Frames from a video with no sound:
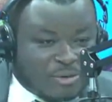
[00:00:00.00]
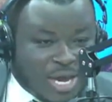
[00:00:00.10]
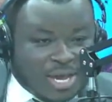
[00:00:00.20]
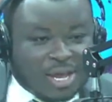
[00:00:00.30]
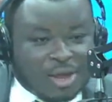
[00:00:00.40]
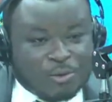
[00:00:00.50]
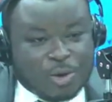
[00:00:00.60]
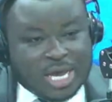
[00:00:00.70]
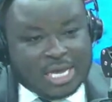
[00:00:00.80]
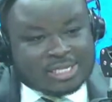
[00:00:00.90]
in
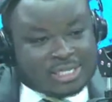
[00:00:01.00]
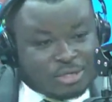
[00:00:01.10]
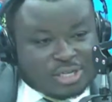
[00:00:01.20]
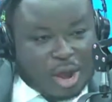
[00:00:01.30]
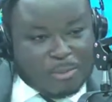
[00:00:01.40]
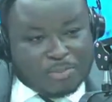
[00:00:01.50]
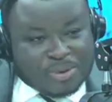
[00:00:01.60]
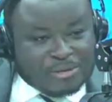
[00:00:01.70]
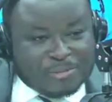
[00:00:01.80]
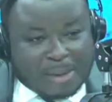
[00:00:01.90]
the institution. I'm
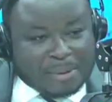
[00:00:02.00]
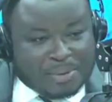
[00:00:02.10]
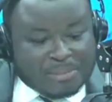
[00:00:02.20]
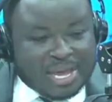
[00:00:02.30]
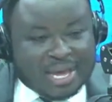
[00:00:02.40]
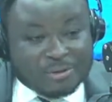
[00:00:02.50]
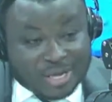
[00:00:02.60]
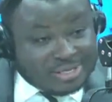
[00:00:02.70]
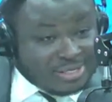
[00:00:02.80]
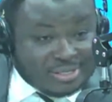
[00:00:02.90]
open to my